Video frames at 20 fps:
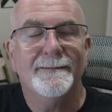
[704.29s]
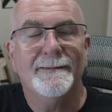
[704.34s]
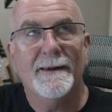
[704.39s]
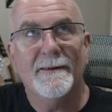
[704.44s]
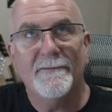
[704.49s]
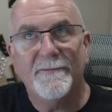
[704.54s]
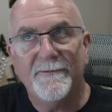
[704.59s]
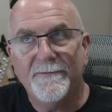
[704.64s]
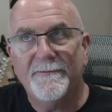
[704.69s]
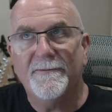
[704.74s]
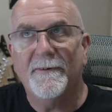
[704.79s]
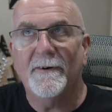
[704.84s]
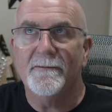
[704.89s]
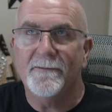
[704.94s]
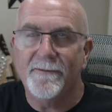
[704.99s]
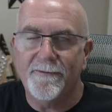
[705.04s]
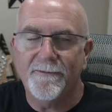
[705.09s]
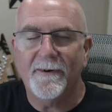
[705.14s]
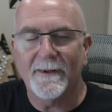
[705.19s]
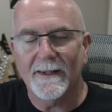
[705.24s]
It
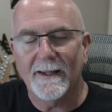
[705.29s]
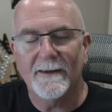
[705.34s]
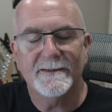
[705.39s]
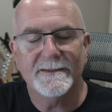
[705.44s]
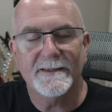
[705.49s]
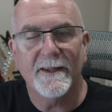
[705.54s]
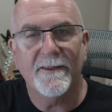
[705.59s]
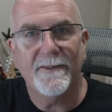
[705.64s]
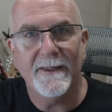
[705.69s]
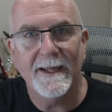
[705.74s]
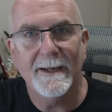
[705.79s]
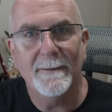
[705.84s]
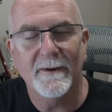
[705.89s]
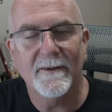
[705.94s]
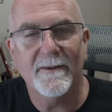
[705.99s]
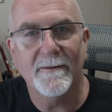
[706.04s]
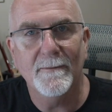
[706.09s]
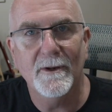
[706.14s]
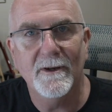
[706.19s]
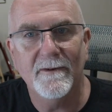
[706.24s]
follows the theme
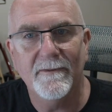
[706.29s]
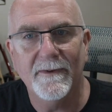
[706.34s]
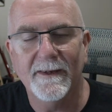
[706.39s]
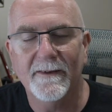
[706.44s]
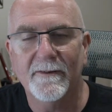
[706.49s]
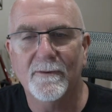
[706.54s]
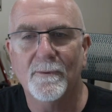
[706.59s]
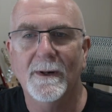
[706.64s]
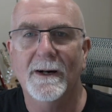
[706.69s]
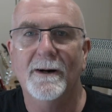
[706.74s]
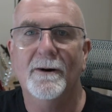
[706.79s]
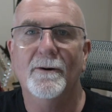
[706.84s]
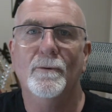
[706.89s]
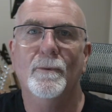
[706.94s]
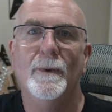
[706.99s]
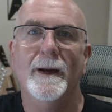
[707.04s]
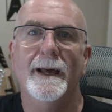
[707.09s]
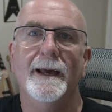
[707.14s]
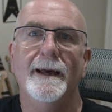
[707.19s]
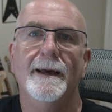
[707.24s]
of the movie as well,
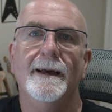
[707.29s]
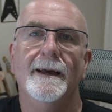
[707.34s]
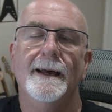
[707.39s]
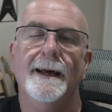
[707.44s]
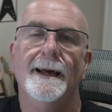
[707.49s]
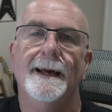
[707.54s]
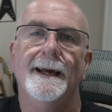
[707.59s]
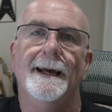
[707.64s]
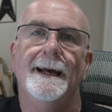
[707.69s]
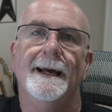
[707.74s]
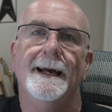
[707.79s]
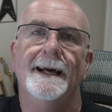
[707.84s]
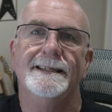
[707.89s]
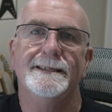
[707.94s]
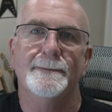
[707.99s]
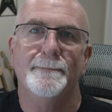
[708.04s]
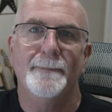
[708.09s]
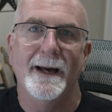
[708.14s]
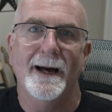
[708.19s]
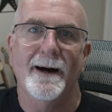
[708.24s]
where
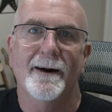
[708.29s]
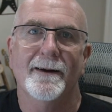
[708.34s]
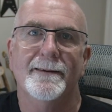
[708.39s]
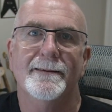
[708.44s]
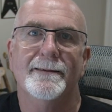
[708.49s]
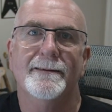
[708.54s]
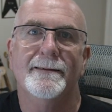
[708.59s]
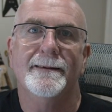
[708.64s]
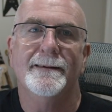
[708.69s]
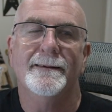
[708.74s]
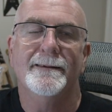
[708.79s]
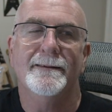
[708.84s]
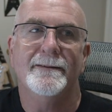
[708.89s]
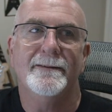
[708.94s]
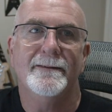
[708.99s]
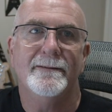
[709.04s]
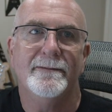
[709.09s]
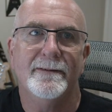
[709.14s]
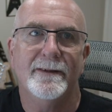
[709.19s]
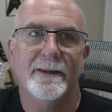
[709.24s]
it's about
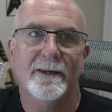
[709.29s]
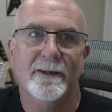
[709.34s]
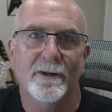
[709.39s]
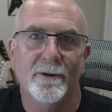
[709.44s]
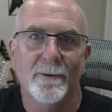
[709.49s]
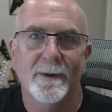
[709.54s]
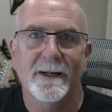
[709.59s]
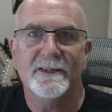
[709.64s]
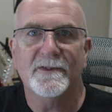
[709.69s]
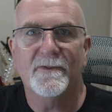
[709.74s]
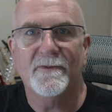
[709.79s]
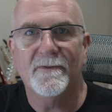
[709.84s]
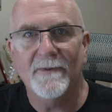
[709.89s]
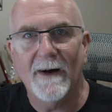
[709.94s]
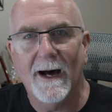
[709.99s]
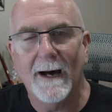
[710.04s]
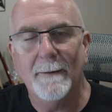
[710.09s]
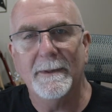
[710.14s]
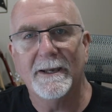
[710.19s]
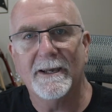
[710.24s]
the US
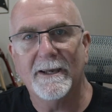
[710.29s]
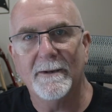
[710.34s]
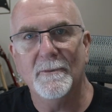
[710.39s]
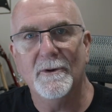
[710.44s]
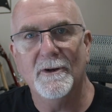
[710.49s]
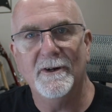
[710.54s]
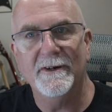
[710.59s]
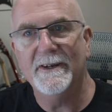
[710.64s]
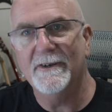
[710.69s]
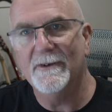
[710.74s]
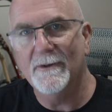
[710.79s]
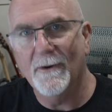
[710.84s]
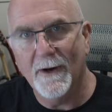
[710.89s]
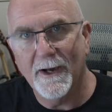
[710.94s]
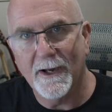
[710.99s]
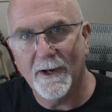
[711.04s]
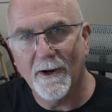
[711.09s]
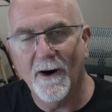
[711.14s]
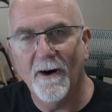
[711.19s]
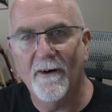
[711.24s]
farming community
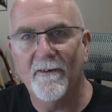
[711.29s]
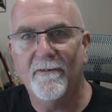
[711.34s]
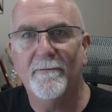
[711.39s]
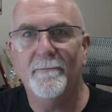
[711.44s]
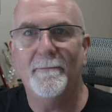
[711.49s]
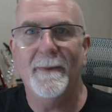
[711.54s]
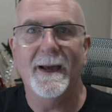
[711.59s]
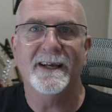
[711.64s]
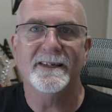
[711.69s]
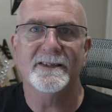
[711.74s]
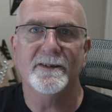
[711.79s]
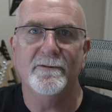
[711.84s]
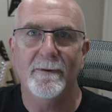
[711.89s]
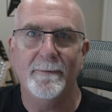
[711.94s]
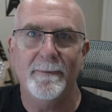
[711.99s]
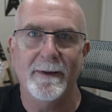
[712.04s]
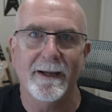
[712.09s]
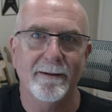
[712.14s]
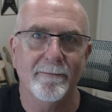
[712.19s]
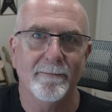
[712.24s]
dying off, banks are
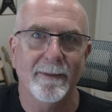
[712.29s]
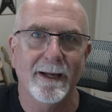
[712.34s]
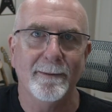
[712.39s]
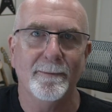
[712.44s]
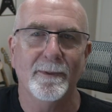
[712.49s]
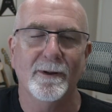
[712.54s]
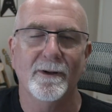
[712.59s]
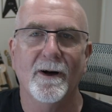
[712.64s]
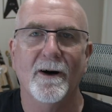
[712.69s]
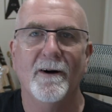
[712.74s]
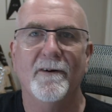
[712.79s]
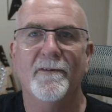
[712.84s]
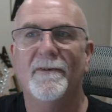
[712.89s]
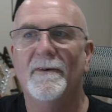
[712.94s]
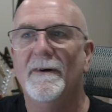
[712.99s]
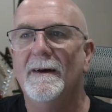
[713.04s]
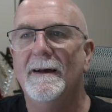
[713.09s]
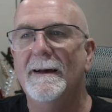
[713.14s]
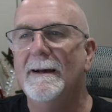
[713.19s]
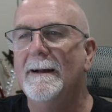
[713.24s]
ripping people
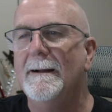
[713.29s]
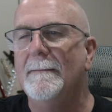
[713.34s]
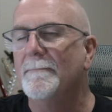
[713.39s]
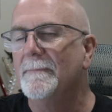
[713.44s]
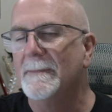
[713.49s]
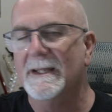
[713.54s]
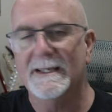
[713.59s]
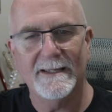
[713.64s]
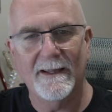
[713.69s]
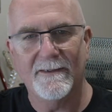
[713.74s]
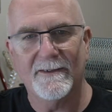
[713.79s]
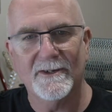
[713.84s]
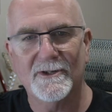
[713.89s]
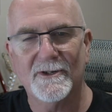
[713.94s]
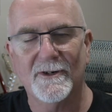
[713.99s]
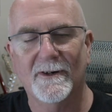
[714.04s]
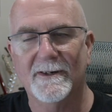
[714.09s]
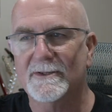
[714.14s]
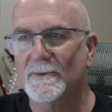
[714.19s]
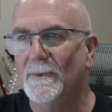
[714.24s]
off. There's other
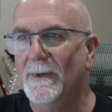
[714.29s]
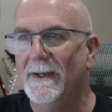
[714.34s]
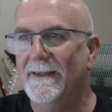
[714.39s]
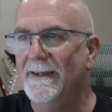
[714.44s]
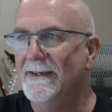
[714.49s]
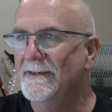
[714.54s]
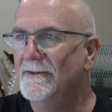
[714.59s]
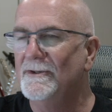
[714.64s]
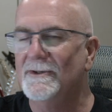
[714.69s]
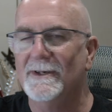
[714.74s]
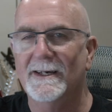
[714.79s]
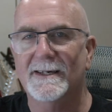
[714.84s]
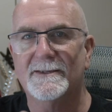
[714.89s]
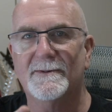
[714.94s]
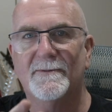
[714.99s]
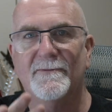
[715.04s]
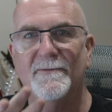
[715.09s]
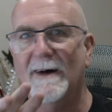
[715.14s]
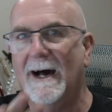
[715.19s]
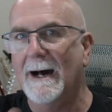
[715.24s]
shots where there's
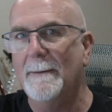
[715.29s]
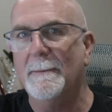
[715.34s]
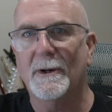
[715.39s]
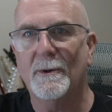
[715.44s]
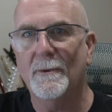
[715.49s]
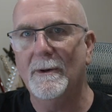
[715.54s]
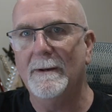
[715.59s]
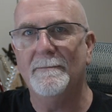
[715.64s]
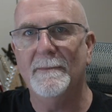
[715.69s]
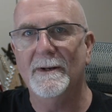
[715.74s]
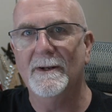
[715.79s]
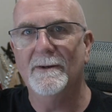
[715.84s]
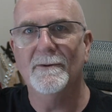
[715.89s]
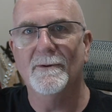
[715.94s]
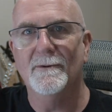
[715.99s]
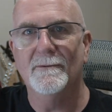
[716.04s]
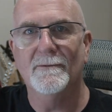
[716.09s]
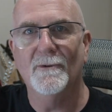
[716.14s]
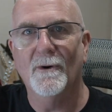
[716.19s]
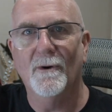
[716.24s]
just farm equipment
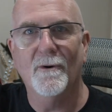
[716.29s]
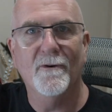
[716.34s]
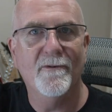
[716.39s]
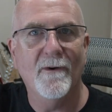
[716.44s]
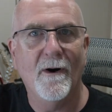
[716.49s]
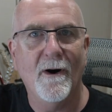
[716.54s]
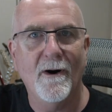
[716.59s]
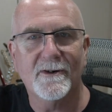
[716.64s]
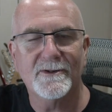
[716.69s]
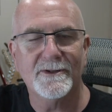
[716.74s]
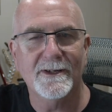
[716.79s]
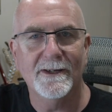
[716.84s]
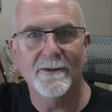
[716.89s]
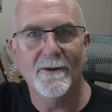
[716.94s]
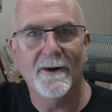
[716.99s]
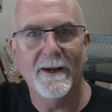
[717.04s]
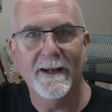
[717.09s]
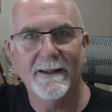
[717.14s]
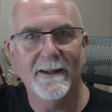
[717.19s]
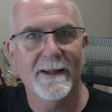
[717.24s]
all for auction
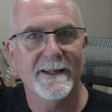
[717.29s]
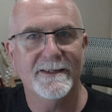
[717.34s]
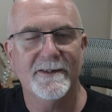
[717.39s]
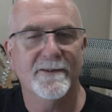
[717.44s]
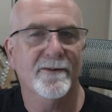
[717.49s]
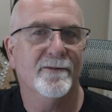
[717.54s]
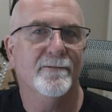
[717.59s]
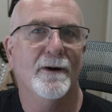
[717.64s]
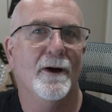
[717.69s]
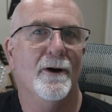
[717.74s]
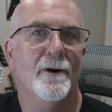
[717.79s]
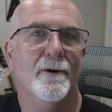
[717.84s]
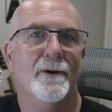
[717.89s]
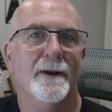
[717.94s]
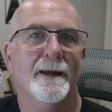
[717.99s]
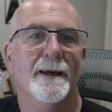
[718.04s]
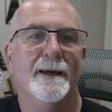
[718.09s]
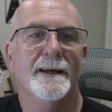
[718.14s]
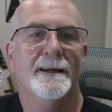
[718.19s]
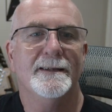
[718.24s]
lining the edge of the
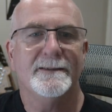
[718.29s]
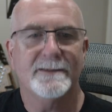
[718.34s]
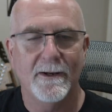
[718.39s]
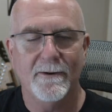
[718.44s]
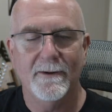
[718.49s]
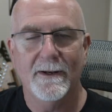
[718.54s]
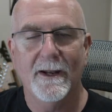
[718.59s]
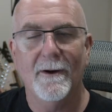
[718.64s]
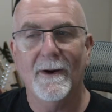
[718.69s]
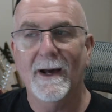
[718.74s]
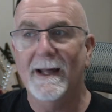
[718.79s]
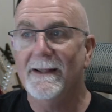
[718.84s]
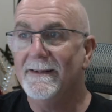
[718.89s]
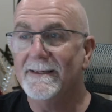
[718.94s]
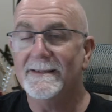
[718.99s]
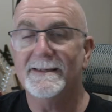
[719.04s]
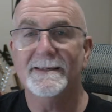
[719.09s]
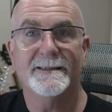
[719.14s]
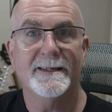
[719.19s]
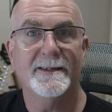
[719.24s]
road. So, and
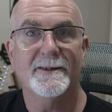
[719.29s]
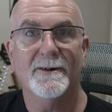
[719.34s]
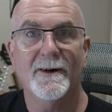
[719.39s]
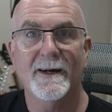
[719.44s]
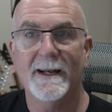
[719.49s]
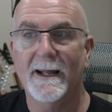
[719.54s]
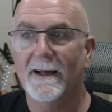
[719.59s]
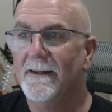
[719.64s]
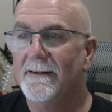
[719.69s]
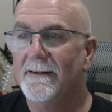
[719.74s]
this is a diner.